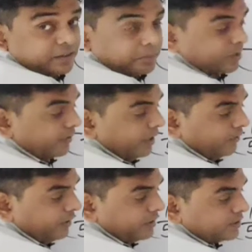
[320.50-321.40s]
but
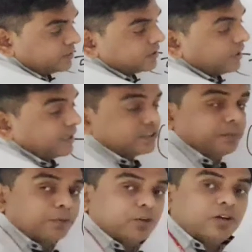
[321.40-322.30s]
whenever it is
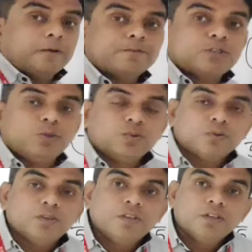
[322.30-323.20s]
reciprocal of
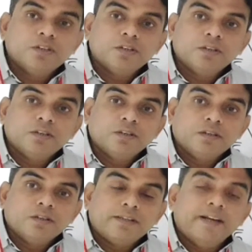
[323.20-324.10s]
2,
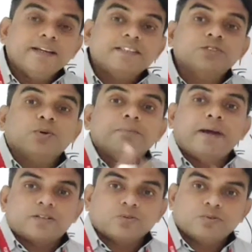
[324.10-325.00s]
then it is 1
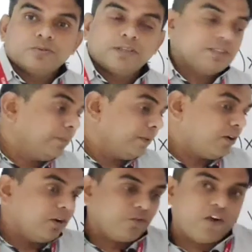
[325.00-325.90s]
by 2.
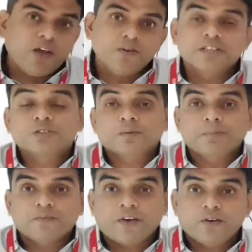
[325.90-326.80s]
Reciprocal of 5, it is 1
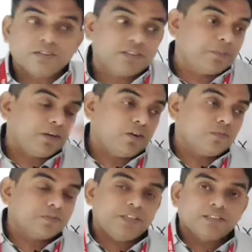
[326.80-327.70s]
by 5. Reciprocal
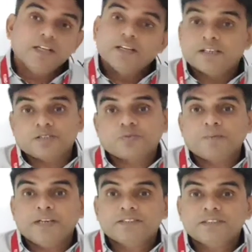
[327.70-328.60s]
of 6, it is
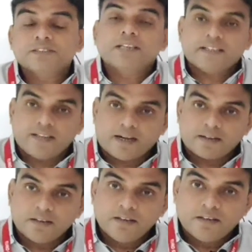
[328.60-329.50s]
1 by 6, like
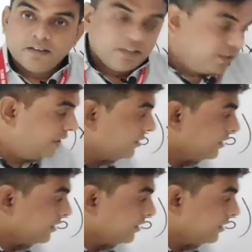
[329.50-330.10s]
that. Here